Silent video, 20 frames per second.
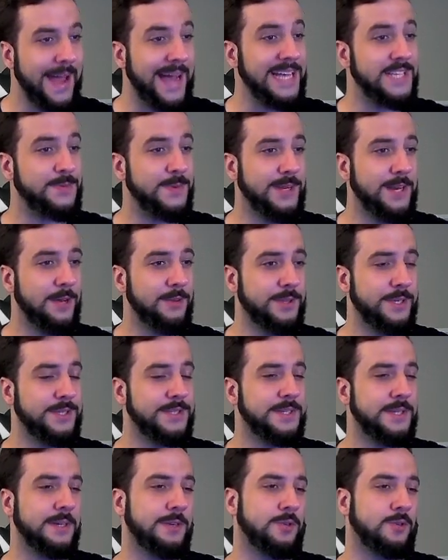As we know,
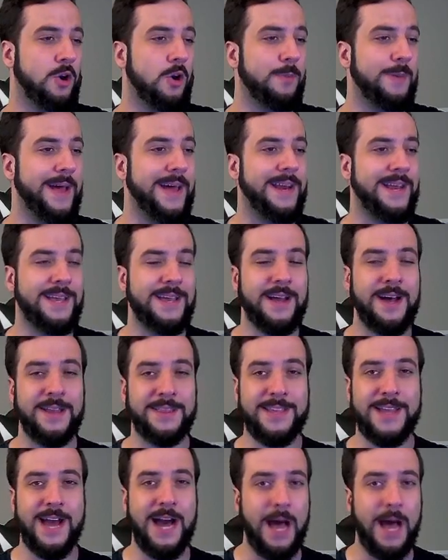this Crobat on the